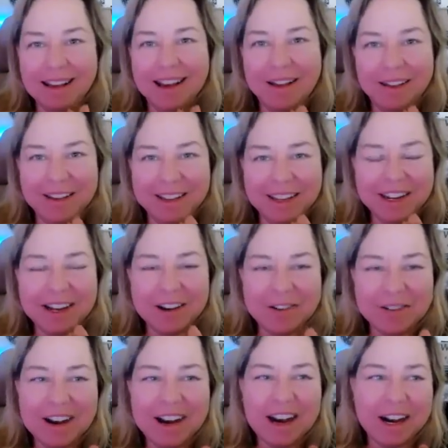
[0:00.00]

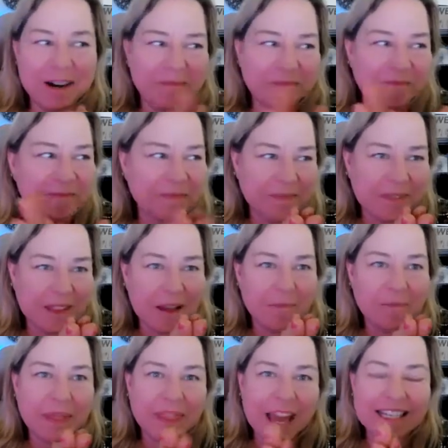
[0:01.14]

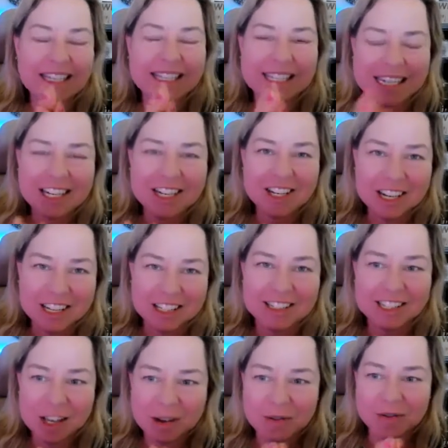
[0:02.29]
but that distinction is
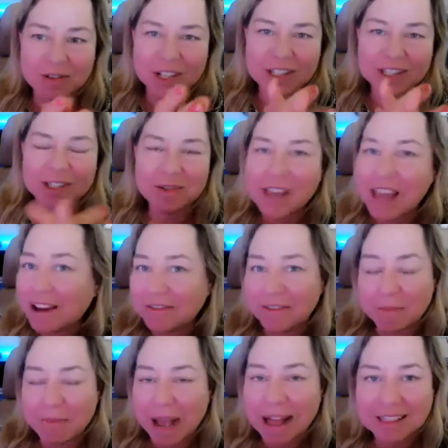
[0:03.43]
huge. And so yeah, for
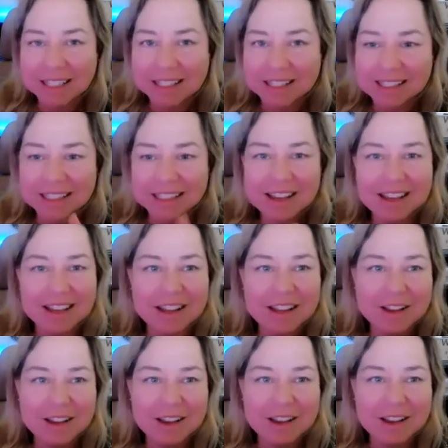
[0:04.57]
balance,
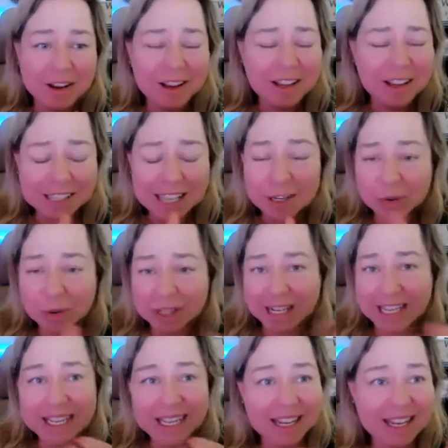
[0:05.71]
schedule it
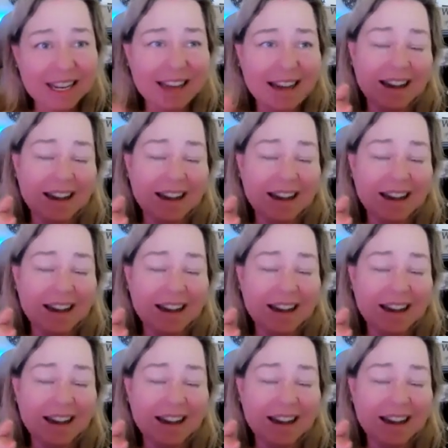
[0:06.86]
in.